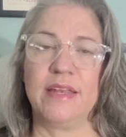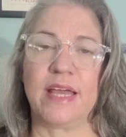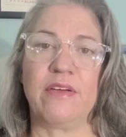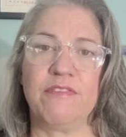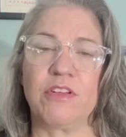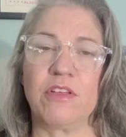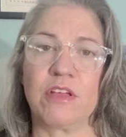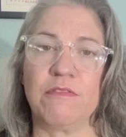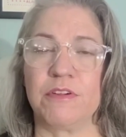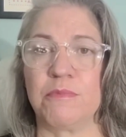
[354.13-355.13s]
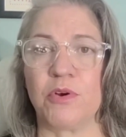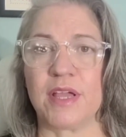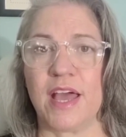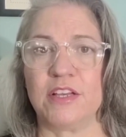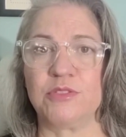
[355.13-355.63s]
Now, if you're looking for a more
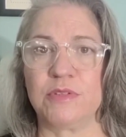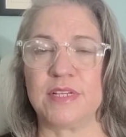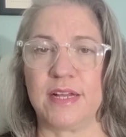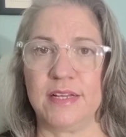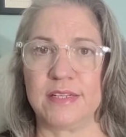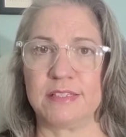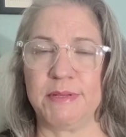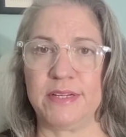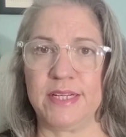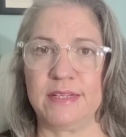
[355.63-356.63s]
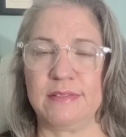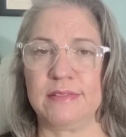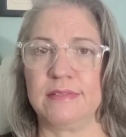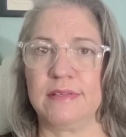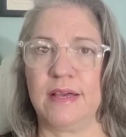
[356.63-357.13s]
casual dining
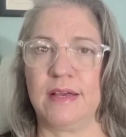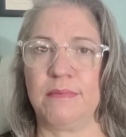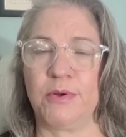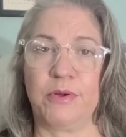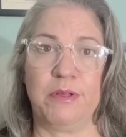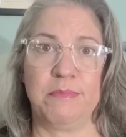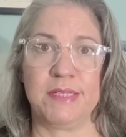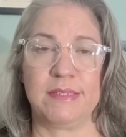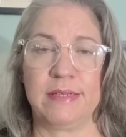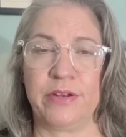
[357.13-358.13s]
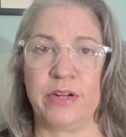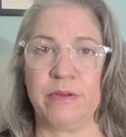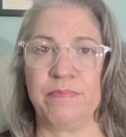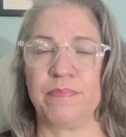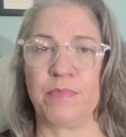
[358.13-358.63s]
experience, or you miss
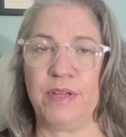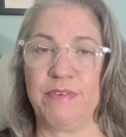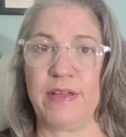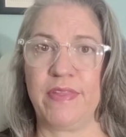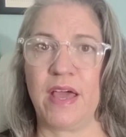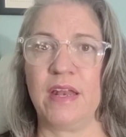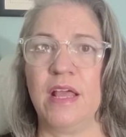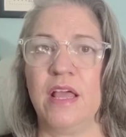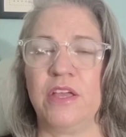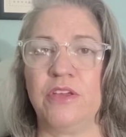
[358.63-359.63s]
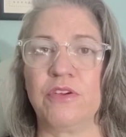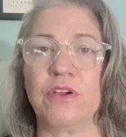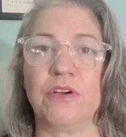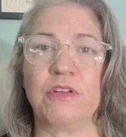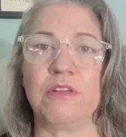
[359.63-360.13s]
dinner, we've done that. You
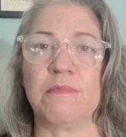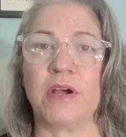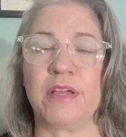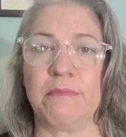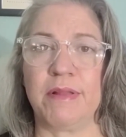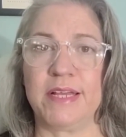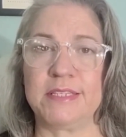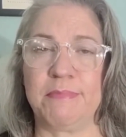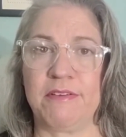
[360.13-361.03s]
can go to the Marketplace